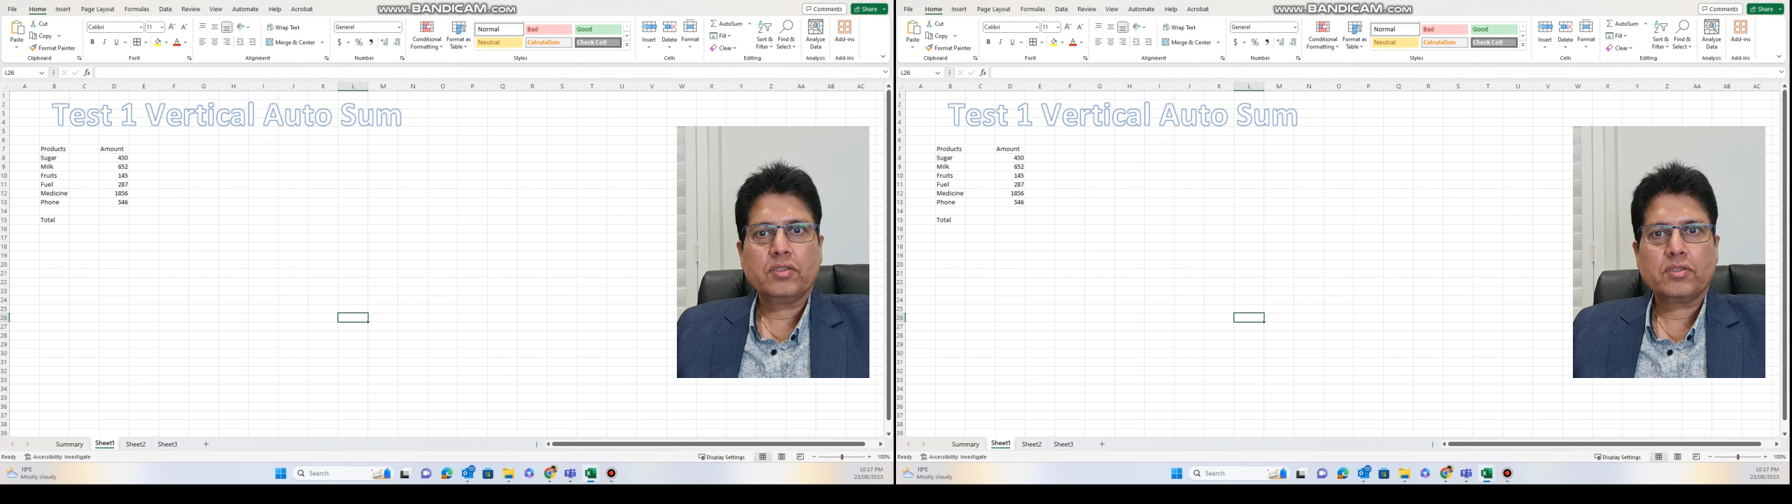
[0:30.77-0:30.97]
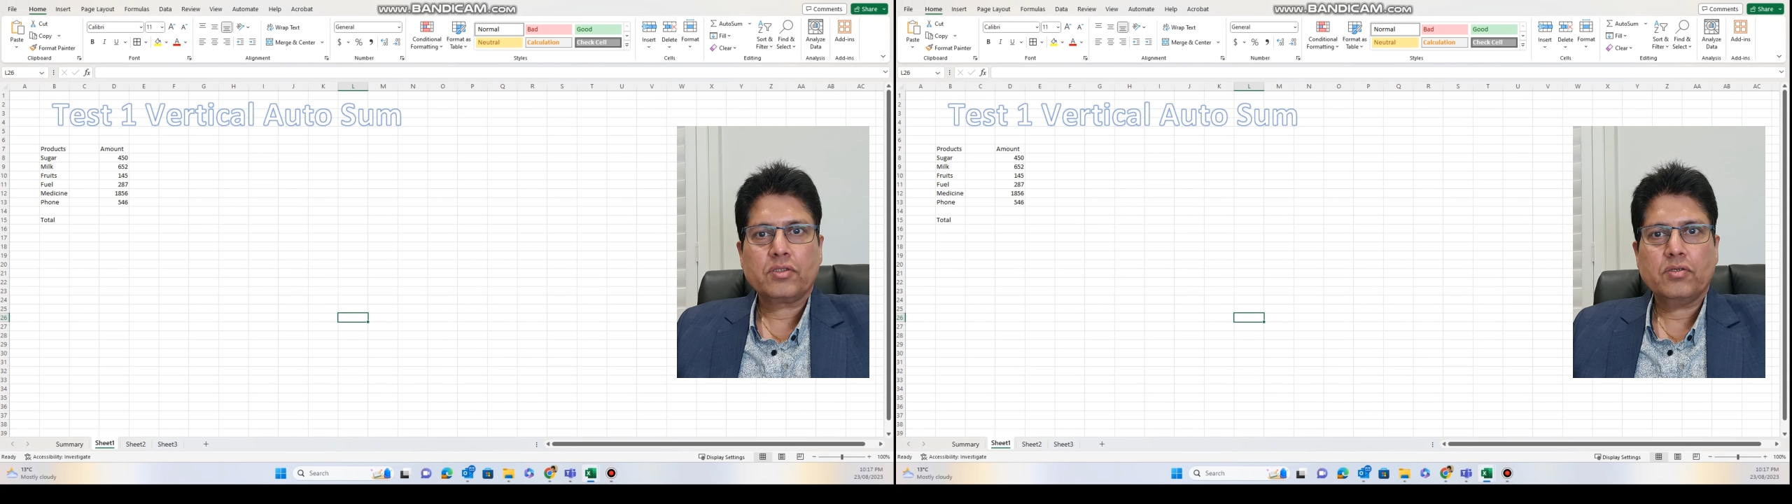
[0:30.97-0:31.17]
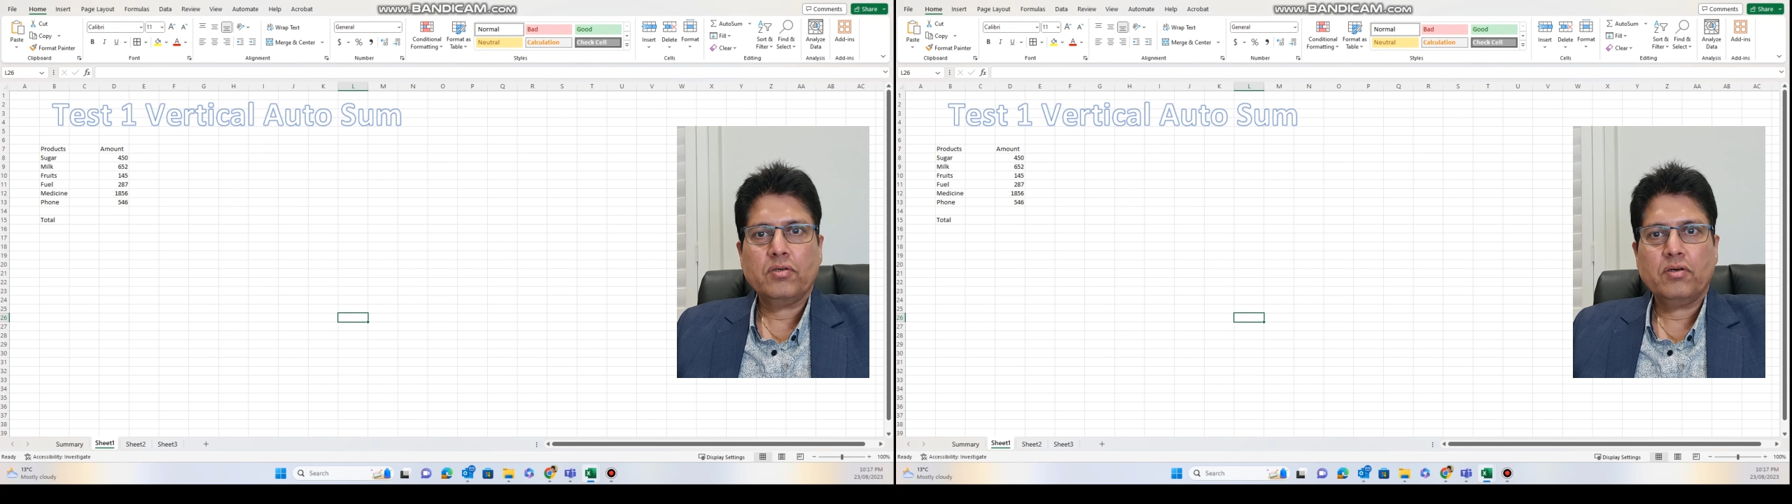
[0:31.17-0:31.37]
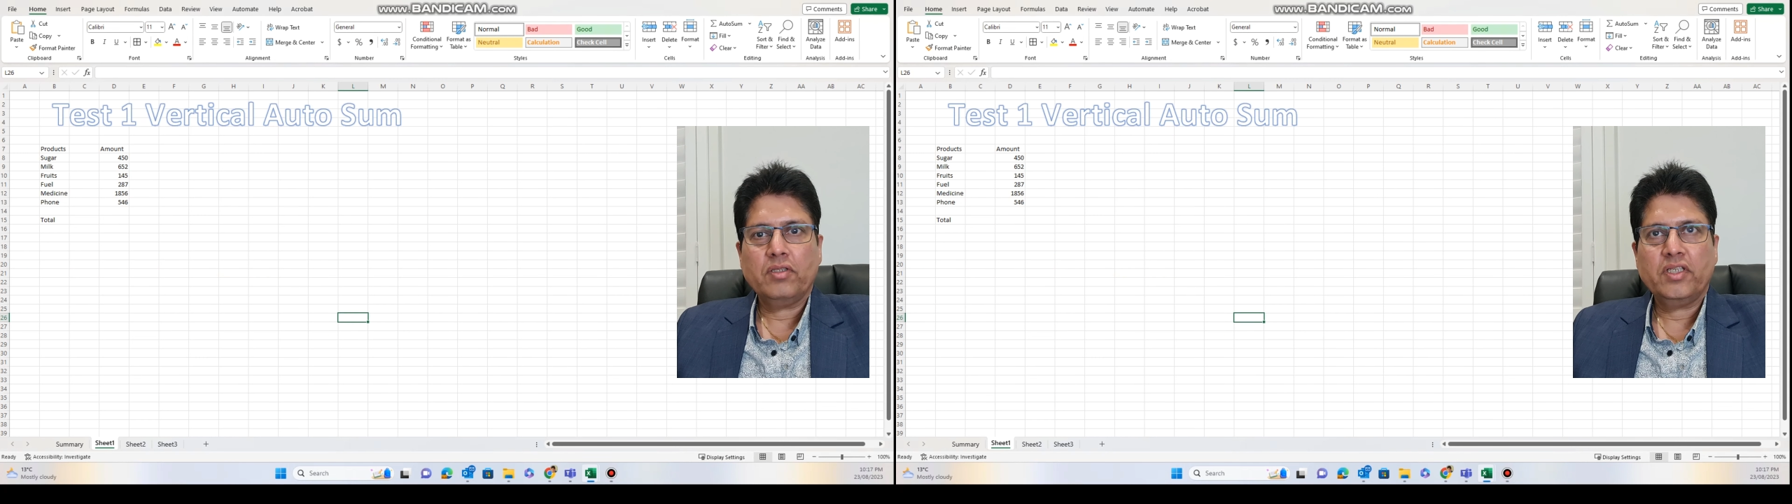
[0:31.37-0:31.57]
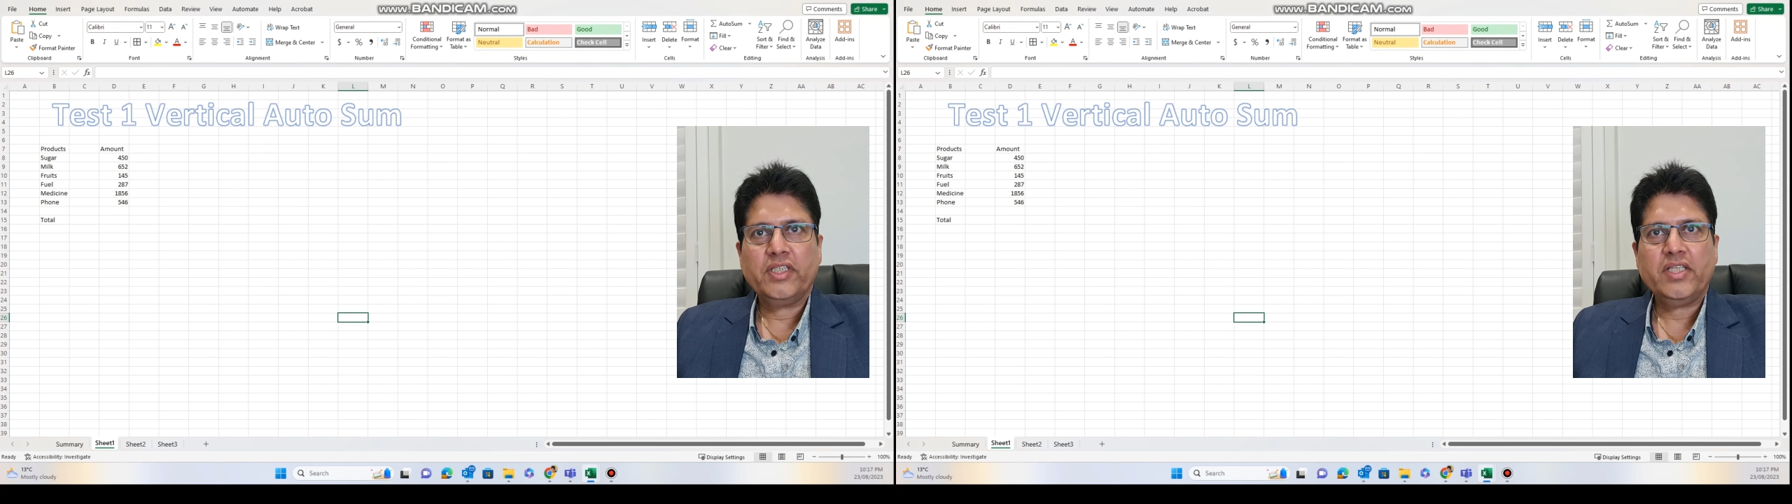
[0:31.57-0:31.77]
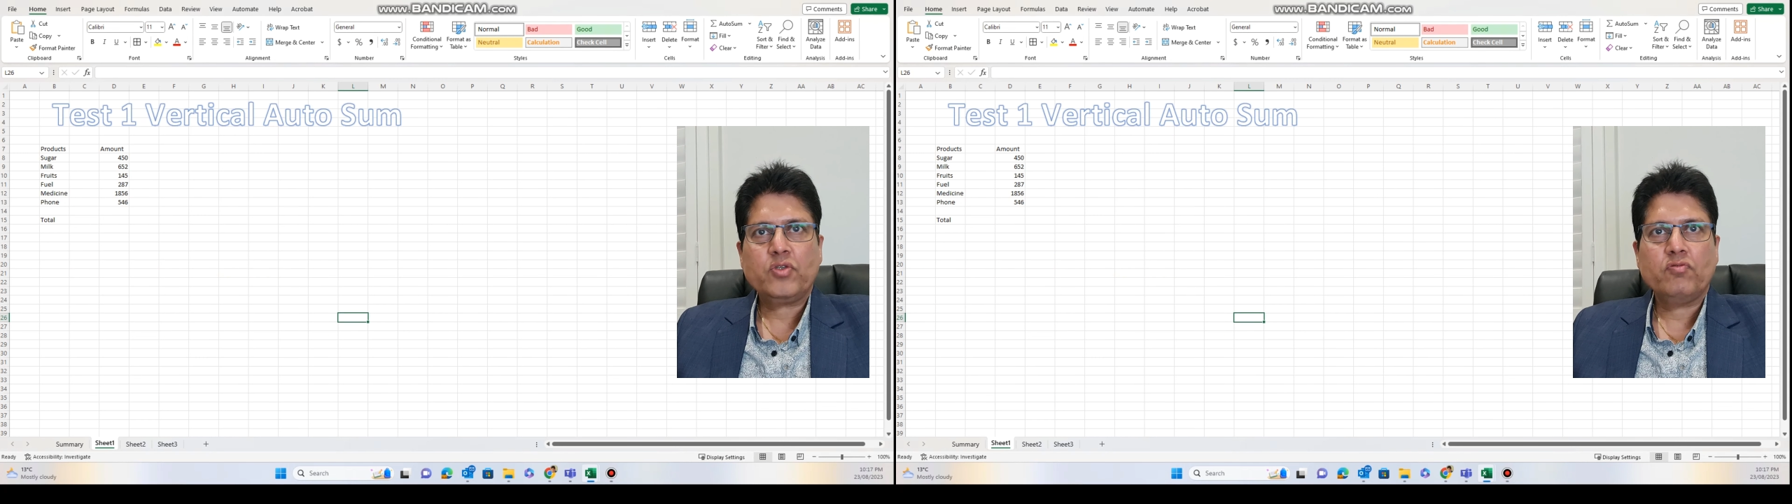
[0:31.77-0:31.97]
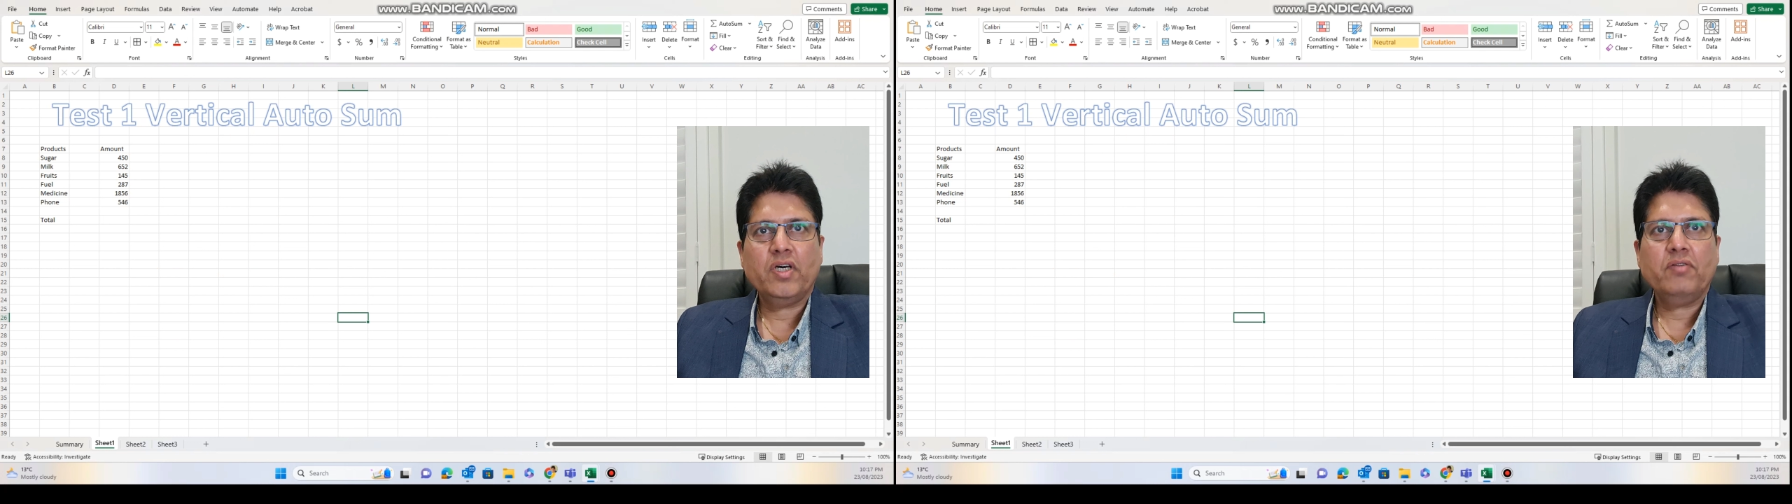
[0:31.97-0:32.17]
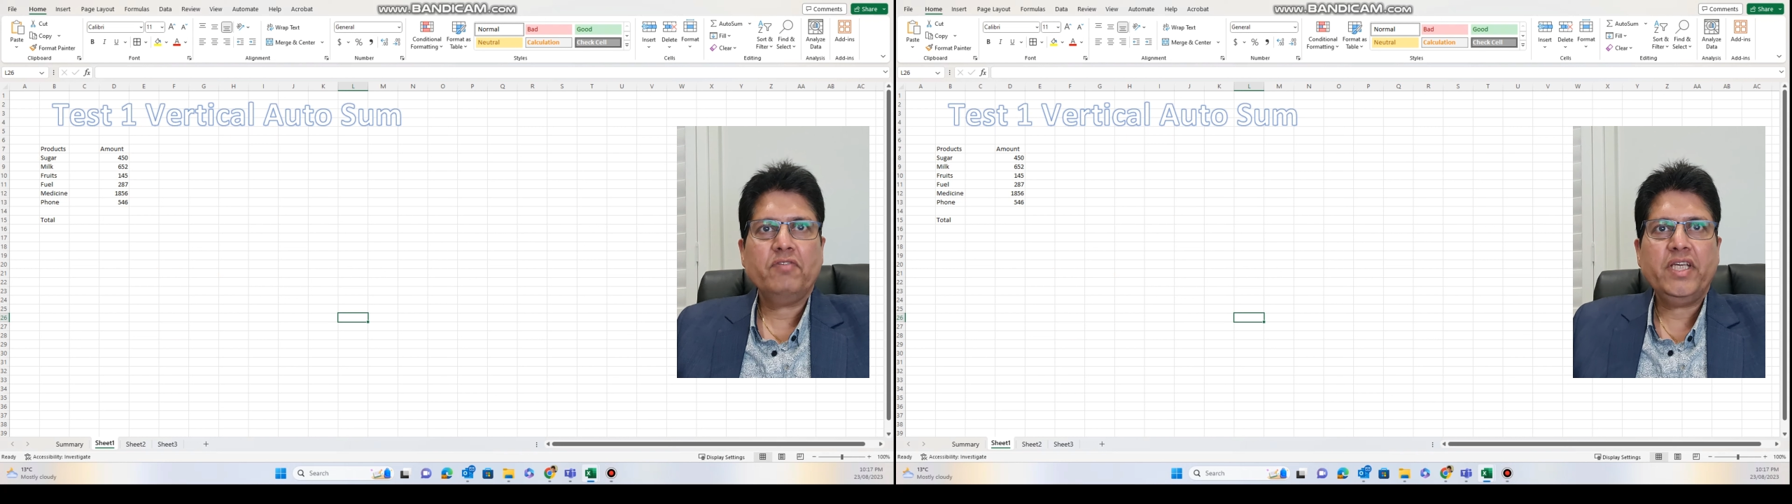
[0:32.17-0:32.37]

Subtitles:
So on the test one,